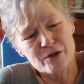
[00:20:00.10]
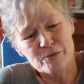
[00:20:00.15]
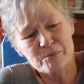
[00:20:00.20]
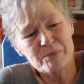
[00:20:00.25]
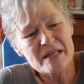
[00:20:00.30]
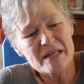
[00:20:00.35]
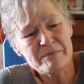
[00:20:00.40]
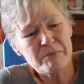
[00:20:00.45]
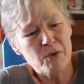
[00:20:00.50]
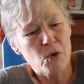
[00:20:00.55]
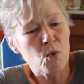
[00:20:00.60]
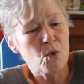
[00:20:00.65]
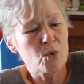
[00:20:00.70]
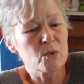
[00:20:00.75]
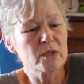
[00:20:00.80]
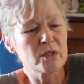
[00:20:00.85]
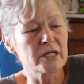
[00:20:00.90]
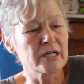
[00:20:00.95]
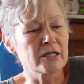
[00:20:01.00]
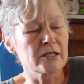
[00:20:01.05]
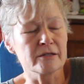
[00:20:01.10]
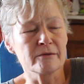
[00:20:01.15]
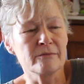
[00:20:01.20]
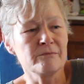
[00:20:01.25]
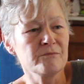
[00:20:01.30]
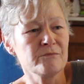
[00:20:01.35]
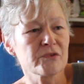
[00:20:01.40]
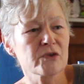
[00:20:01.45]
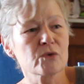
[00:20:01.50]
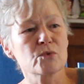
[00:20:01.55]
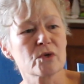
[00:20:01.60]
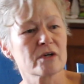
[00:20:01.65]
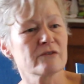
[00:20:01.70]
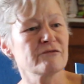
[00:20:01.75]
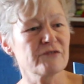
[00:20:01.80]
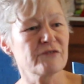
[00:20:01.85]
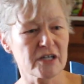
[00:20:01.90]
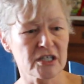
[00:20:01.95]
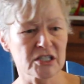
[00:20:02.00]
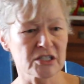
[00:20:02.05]
people will
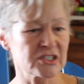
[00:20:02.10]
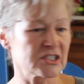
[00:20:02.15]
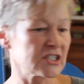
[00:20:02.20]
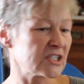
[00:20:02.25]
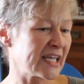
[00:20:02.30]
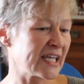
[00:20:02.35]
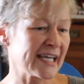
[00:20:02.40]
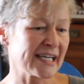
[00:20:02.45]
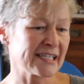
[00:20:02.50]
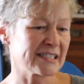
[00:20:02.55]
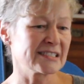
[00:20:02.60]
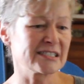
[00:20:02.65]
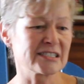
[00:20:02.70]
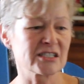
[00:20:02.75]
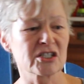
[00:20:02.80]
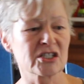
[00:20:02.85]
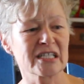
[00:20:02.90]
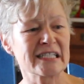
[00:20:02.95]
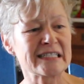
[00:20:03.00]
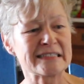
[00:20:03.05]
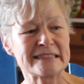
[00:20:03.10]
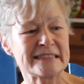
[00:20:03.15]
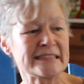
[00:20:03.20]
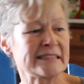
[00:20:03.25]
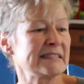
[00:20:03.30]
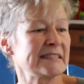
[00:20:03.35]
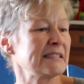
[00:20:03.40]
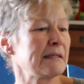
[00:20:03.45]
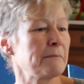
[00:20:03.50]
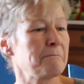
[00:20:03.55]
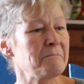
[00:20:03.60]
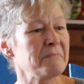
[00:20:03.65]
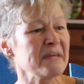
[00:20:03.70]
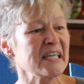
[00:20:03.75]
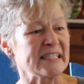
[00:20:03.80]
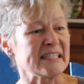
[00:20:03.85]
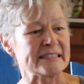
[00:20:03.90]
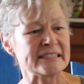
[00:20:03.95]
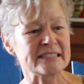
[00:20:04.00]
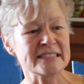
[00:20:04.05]
refer to cancer as the
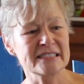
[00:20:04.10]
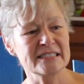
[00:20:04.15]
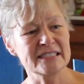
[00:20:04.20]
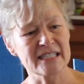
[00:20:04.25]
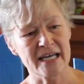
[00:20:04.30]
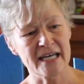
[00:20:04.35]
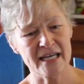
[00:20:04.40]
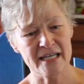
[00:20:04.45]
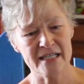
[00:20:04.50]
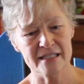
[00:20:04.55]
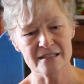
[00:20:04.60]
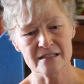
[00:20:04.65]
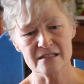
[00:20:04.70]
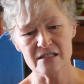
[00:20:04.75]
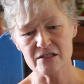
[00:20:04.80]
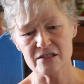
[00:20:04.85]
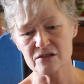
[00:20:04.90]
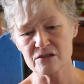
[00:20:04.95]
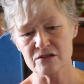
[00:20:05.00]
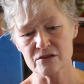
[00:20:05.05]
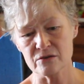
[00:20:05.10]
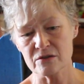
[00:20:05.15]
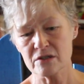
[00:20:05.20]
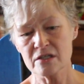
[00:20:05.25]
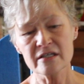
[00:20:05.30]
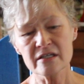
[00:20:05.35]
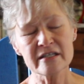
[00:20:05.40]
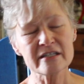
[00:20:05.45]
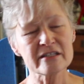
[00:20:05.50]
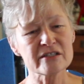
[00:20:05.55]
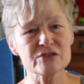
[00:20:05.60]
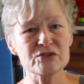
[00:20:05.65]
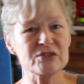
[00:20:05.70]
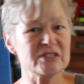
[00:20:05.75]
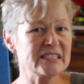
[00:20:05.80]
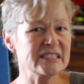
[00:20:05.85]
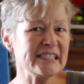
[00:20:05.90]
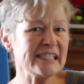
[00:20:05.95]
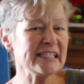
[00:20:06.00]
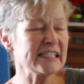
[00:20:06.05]
beast, and you
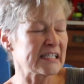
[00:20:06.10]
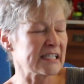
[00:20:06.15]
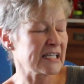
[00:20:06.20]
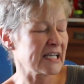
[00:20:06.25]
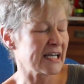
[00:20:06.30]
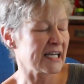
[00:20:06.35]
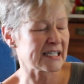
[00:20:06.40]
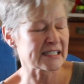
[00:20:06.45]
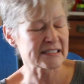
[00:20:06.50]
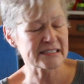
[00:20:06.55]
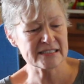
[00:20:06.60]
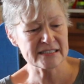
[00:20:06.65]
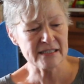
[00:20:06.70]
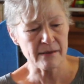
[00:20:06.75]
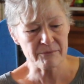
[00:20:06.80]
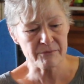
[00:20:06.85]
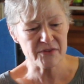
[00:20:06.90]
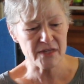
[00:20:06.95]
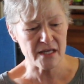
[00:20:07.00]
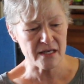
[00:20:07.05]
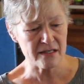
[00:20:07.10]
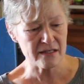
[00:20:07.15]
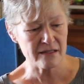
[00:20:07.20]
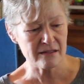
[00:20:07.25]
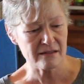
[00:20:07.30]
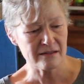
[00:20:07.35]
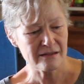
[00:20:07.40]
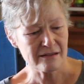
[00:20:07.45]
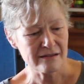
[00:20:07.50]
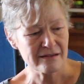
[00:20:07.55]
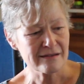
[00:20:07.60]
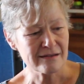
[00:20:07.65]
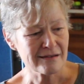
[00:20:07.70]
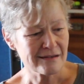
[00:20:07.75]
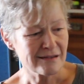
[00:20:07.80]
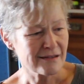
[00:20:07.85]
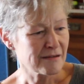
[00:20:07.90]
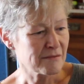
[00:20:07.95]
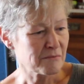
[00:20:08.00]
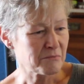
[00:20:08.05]
see it as something
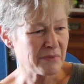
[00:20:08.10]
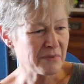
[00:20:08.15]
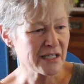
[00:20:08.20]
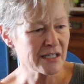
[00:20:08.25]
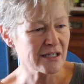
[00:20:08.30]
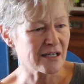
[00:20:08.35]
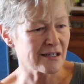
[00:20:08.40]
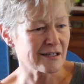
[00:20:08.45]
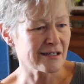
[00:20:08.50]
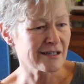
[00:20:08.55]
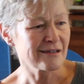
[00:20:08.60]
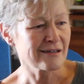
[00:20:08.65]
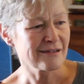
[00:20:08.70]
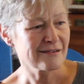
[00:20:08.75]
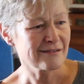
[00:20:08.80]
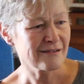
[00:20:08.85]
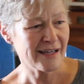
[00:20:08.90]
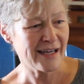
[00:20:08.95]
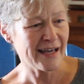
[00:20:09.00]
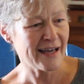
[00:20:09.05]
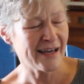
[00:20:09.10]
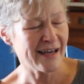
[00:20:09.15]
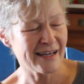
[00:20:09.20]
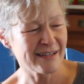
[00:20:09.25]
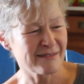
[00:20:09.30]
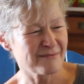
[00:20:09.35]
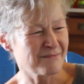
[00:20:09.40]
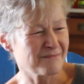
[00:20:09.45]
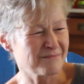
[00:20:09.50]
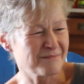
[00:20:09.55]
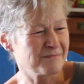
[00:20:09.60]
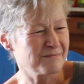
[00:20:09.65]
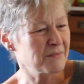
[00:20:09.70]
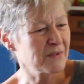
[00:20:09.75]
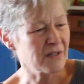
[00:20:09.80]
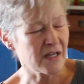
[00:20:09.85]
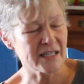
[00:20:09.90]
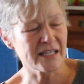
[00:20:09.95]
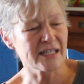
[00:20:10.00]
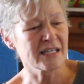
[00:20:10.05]
bigger and
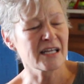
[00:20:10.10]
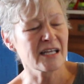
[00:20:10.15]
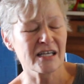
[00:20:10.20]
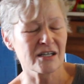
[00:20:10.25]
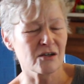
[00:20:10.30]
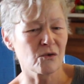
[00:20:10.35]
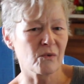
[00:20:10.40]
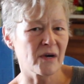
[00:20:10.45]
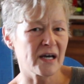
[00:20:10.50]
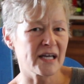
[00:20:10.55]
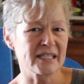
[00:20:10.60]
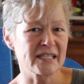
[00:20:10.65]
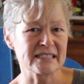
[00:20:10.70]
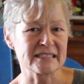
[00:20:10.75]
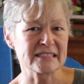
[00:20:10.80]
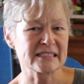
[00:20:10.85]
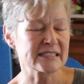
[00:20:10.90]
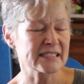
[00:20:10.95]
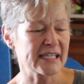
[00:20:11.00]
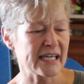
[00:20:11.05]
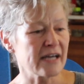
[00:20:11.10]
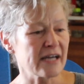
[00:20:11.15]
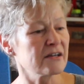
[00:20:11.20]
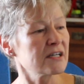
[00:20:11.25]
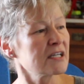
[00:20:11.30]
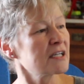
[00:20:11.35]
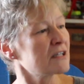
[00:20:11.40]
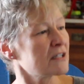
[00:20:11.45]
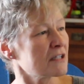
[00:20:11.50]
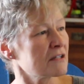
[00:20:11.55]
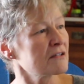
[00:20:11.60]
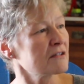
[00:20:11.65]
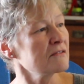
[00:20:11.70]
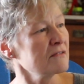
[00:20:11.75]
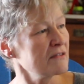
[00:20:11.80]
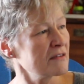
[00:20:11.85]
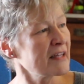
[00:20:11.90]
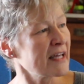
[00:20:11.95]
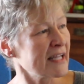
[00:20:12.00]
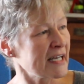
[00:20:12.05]
in a way scarier
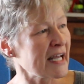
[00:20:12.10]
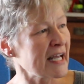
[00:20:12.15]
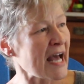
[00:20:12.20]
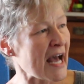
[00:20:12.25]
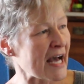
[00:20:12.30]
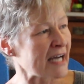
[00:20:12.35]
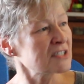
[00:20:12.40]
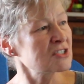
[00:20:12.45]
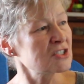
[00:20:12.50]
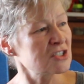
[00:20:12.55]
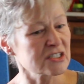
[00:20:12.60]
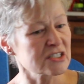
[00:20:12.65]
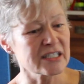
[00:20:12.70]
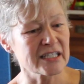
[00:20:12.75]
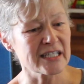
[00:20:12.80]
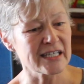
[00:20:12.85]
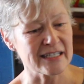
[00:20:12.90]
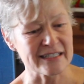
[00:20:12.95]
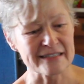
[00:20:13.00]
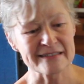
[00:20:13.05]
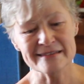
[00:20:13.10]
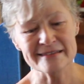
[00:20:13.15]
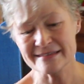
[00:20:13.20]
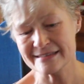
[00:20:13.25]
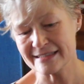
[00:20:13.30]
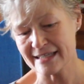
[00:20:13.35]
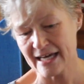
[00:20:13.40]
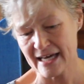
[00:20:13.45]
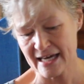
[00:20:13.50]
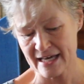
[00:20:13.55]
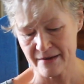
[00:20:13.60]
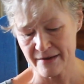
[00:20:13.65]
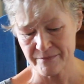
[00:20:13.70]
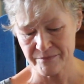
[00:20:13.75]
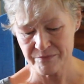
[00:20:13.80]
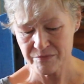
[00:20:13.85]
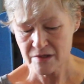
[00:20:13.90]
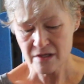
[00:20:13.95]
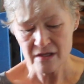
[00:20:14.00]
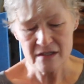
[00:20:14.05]
than it actually is.
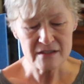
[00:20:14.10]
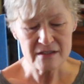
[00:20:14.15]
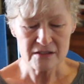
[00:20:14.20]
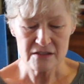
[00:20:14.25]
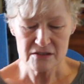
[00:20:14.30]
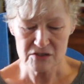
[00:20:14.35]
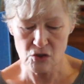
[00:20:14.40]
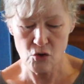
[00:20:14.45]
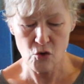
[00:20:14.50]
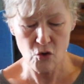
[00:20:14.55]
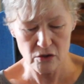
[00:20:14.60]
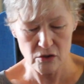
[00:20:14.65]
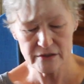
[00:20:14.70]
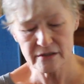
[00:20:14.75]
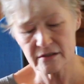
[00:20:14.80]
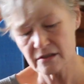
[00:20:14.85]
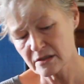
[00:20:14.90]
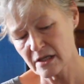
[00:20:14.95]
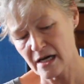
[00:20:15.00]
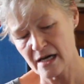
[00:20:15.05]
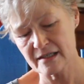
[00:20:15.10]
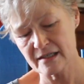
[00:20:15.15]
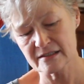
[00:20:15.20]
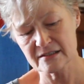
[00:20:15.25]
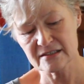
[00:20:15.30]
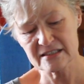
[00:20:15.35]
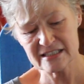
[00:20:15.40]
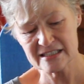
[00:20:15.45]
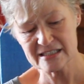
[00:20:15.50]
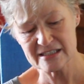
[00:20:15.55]
To hold a lung